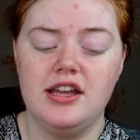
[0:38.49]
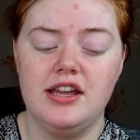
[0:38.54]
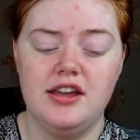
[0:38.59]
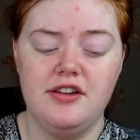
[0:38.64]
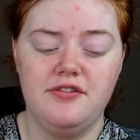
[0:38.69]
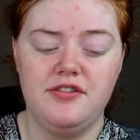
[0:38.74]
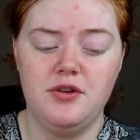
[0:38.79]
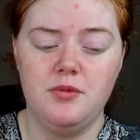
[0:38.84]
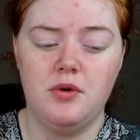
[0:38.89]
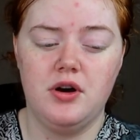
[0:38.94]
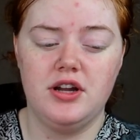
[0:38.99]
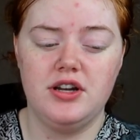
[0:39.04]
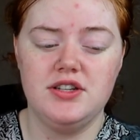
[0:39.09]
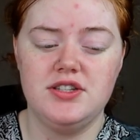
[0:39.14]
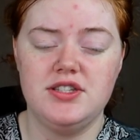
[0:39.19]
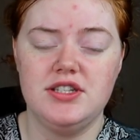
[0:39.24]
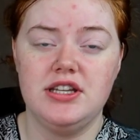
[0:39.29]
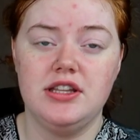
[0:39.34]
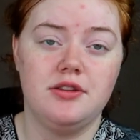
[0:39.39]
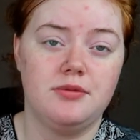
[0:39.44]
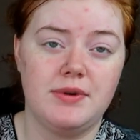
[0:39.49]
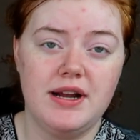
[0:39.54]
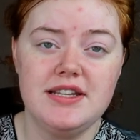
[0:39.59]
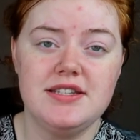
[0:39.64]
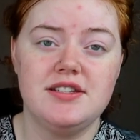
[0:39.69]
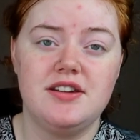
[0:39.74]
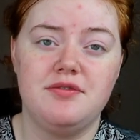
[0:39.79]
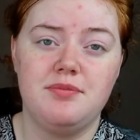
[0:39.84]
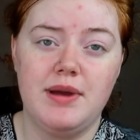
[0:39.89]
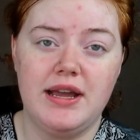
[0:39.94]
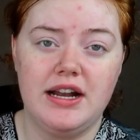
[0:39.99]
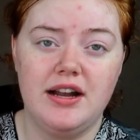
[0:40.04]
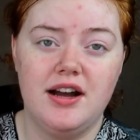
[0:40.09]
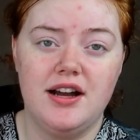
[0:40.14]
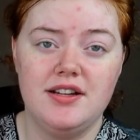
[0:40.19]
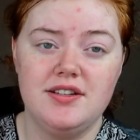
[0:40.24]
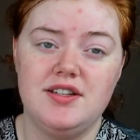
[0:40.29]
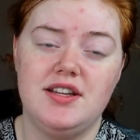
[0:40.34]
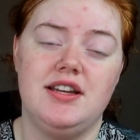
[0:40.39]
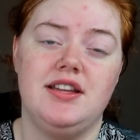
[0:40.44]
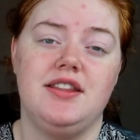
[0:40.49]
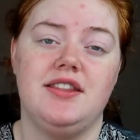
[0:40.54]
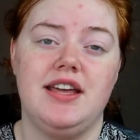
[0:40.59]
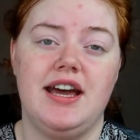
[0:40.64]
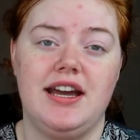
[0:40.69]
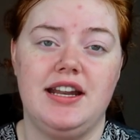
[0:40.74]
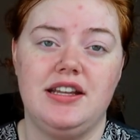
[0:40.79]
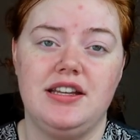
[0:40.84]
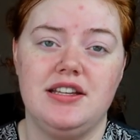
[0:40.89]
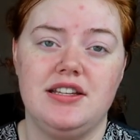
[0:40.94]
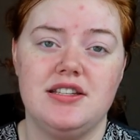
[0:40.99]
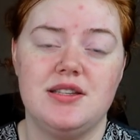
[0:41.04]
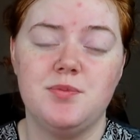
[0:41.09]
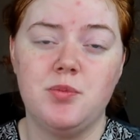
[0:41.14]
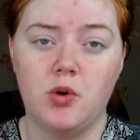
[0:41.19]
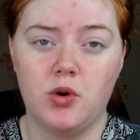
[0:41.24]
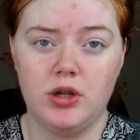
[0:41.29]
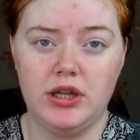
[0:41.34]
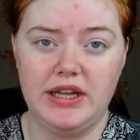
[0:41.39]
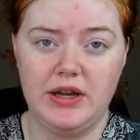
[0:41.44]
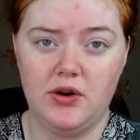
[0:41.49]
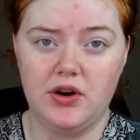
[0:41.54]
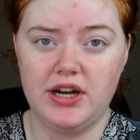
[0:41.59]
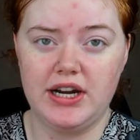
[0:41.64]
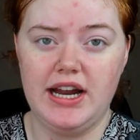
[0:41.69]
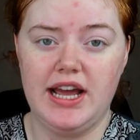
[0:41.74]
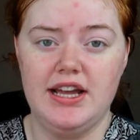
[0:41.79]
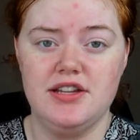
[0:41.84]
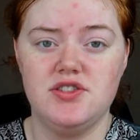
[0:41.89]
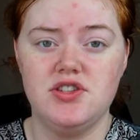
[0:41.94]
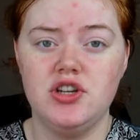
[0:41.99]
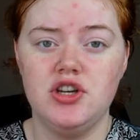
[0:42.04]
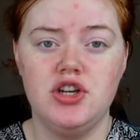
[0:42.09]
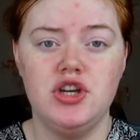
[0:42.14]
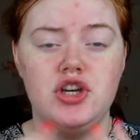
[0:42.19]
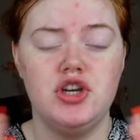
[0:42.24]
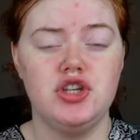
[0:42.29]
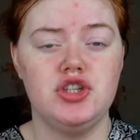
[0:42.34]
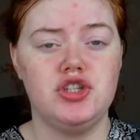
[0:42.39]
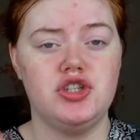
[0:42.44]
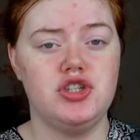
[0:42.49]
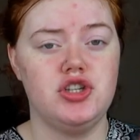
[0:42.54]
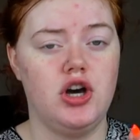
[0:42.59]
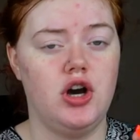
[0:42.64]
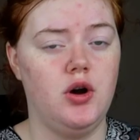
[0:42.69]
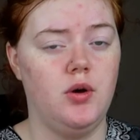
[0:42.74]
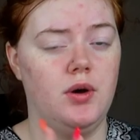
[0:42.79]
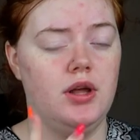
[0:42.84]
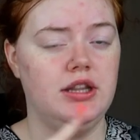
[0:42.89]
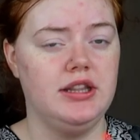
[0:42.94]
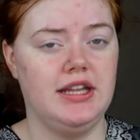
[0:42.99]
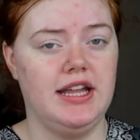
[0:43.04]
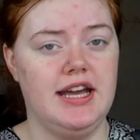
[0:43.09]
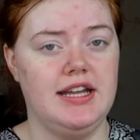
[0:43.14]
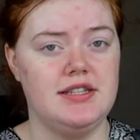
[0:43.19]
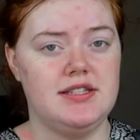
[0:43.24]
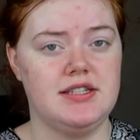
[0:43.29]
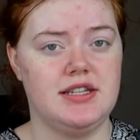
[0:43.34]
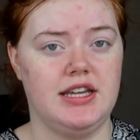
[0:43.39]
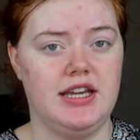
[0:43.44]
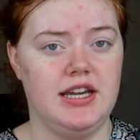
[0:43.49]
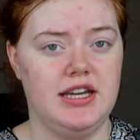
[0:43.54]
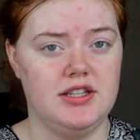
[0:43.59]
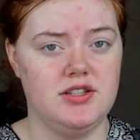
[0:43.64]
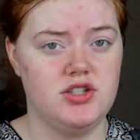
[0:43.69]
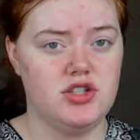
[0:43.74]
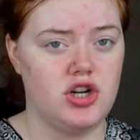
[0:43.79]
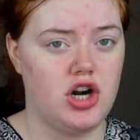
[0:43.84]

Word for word: if you want to see the rest of my content that is poorly organized. So let's get